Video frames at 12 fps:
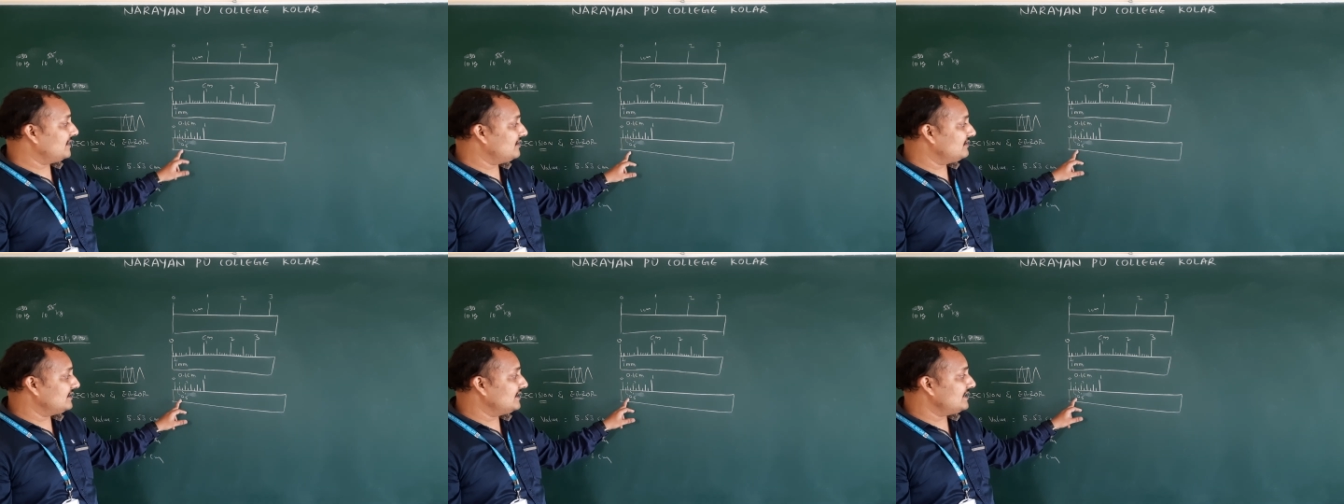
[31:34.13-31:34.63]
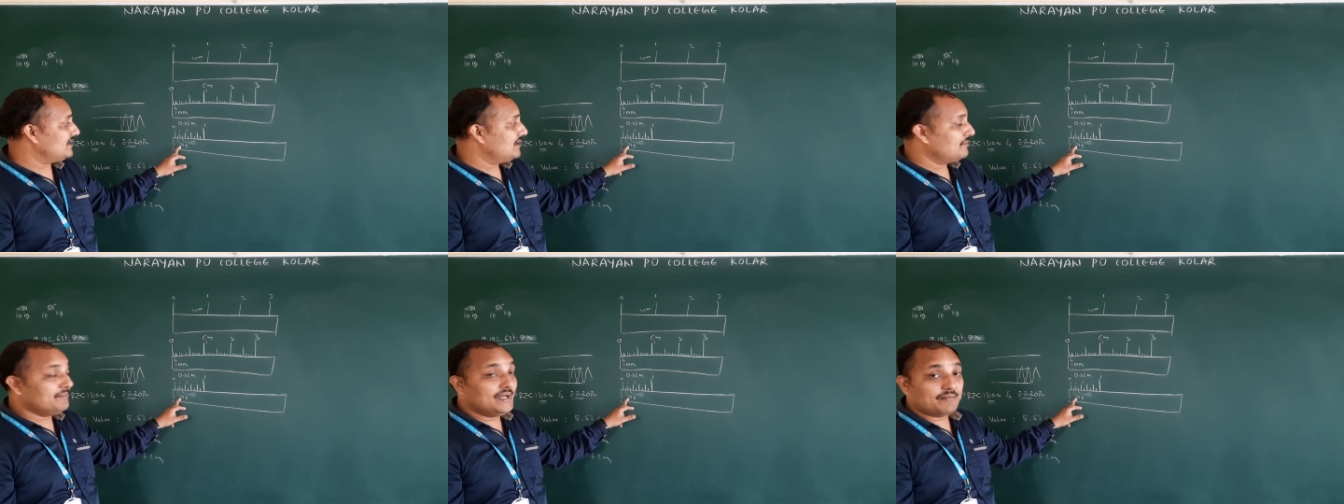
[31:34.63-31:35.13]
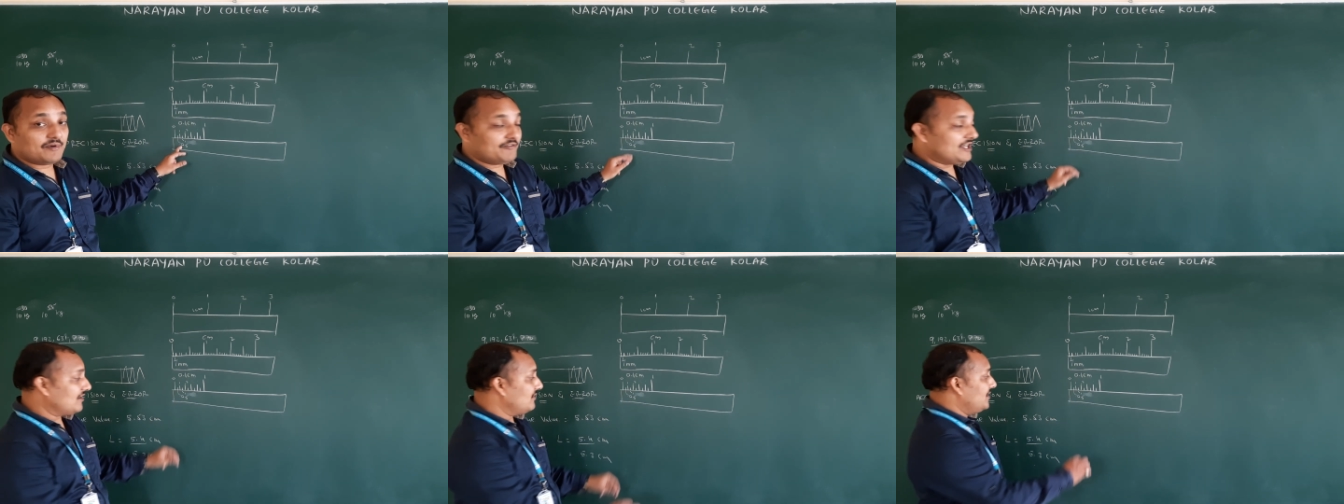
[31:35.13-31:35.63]
By using this, minimum
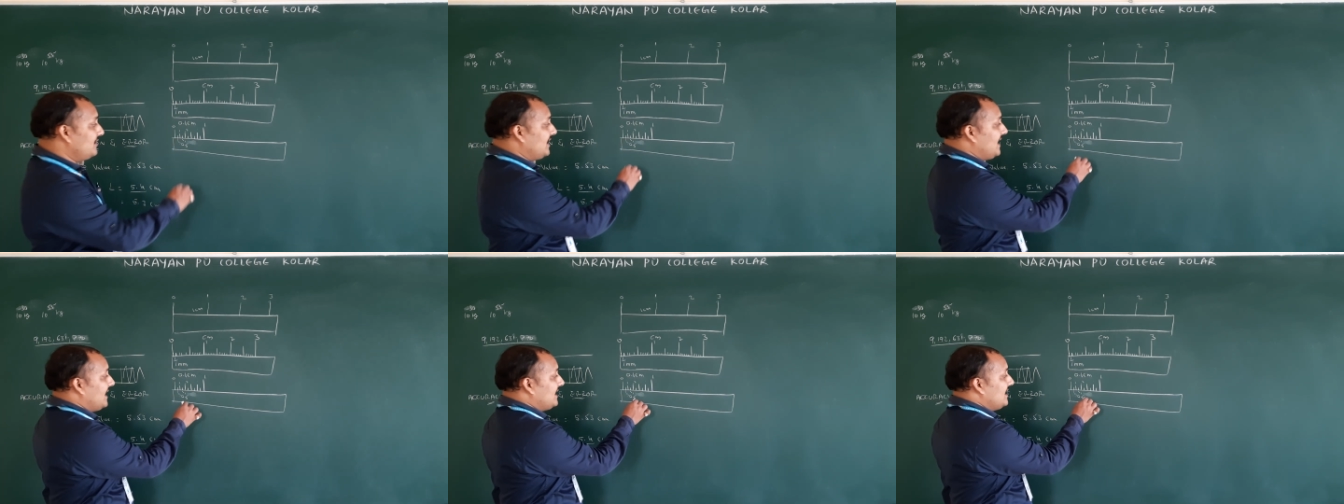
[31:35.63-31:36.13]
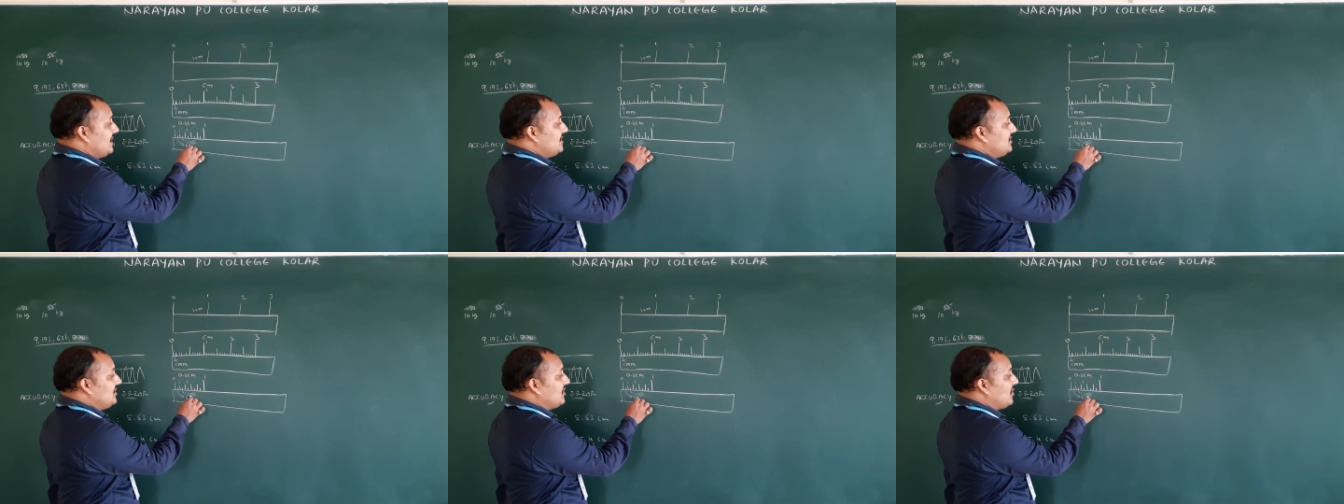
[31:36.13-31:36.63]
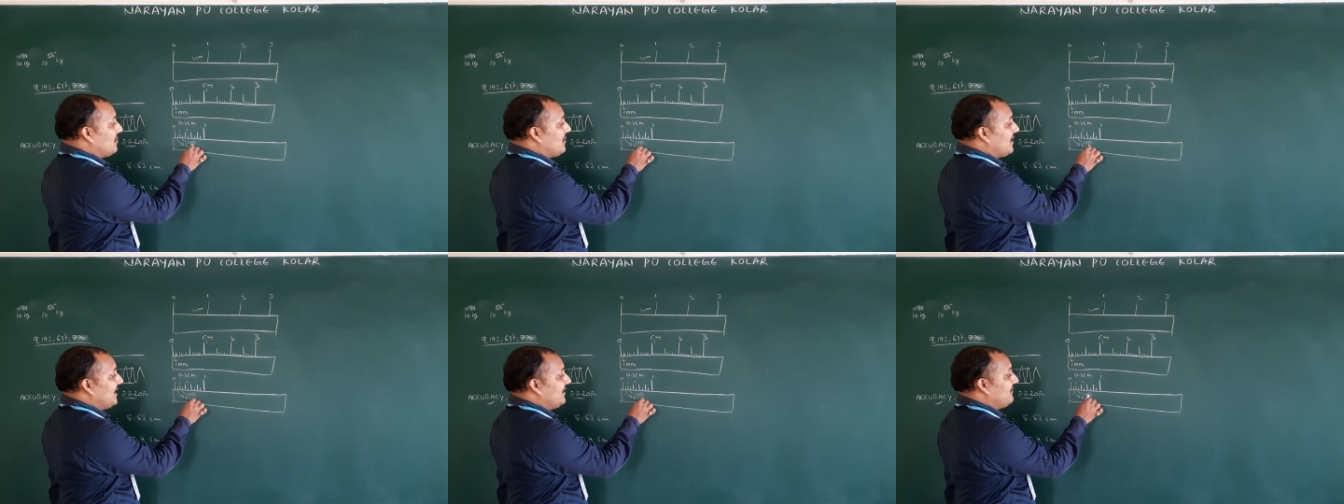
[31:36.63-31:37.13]
we are going to get
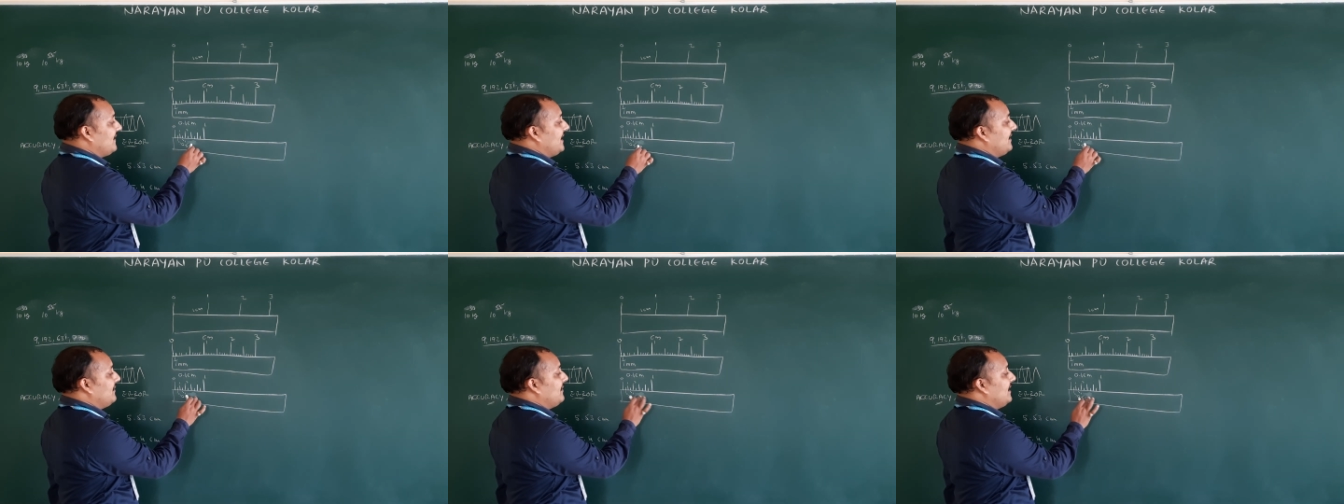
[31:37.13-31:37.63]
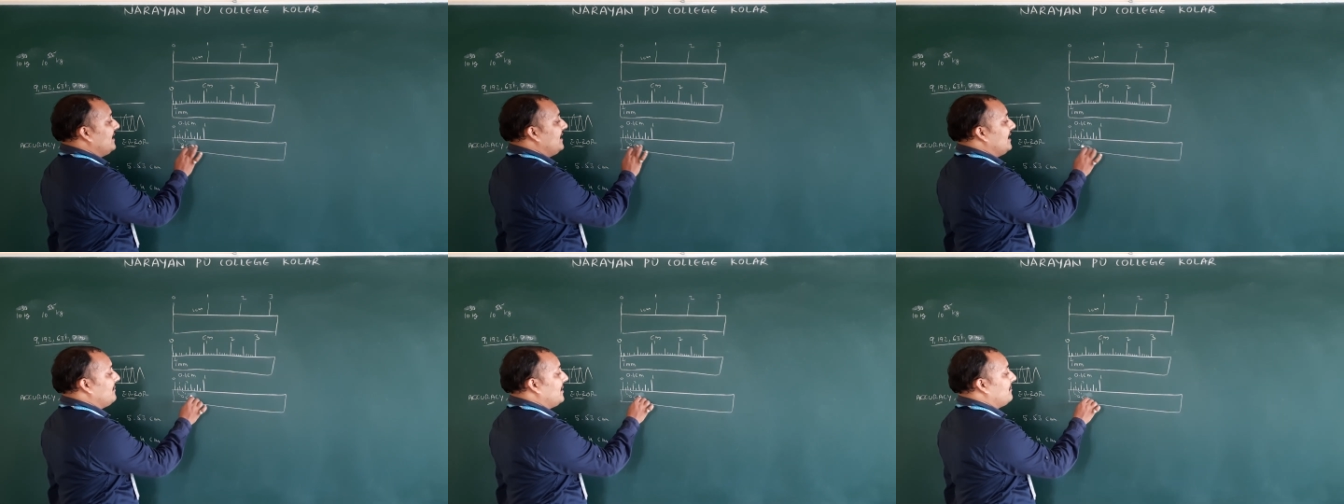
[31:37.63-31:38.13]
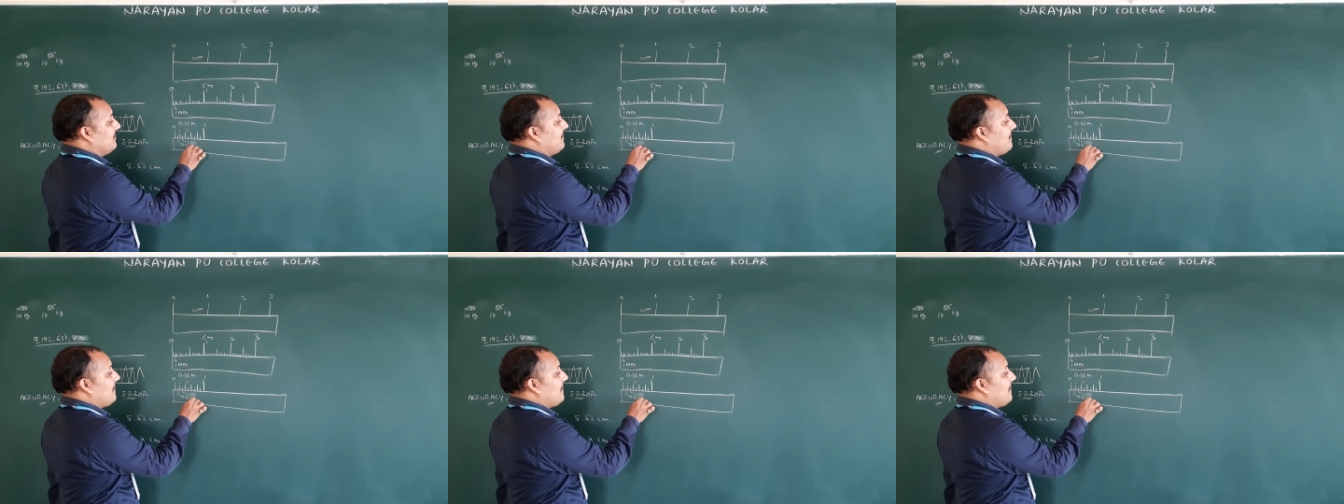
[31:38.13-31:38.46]
0.5 mm.